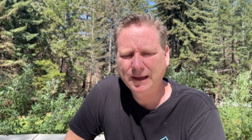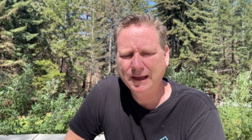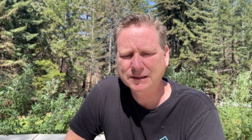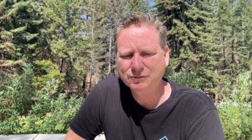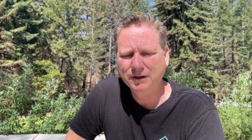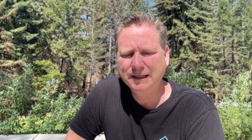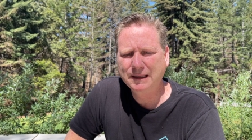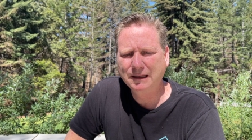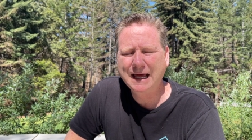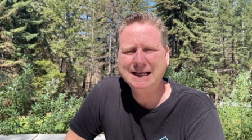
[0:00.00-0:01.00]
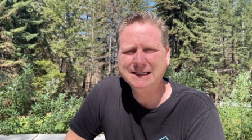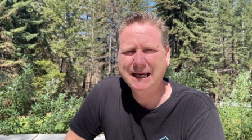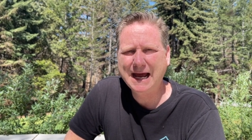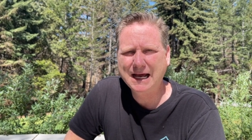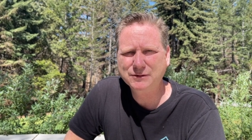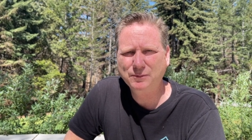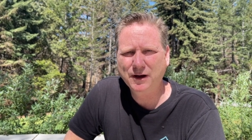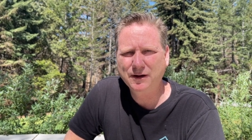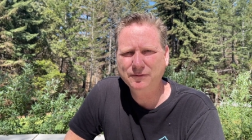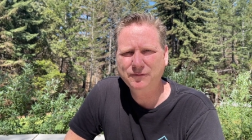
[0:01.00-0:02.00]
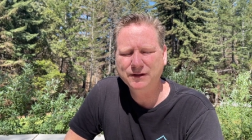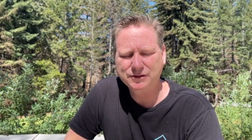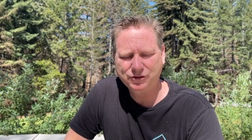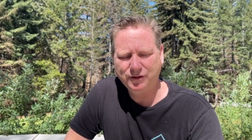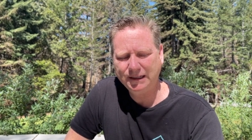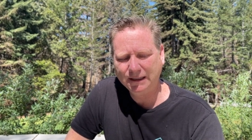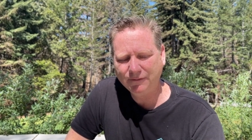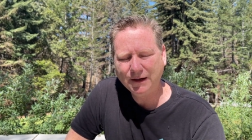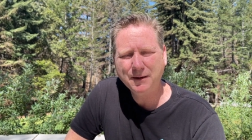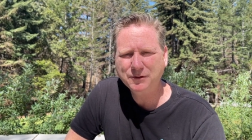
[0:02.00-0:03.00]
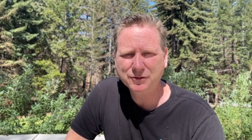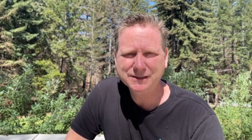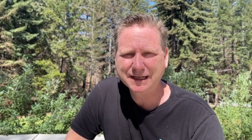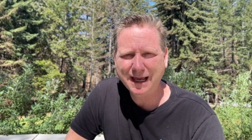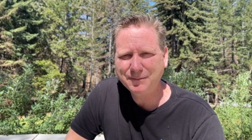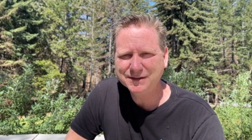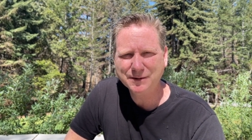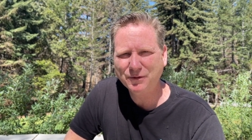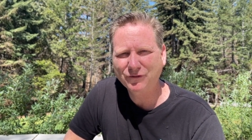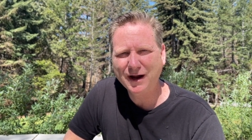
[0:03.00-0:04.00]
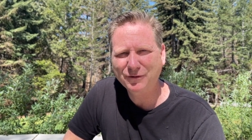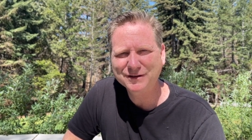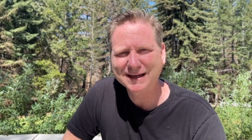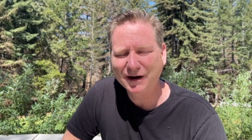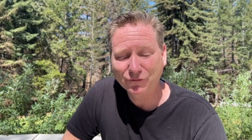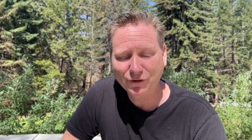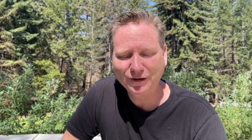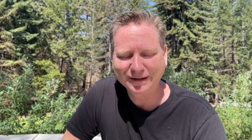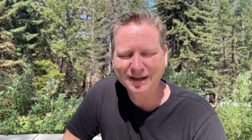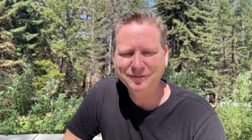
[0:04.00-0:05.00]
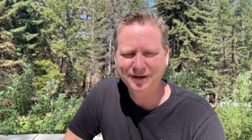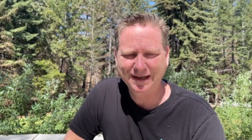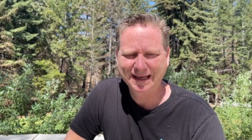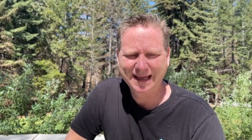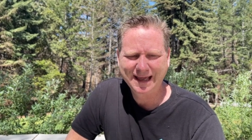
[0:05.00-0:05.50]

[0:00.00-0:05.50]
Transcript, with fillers: It's really the last gasp of this tree living up to its name, Sempervirens ever living.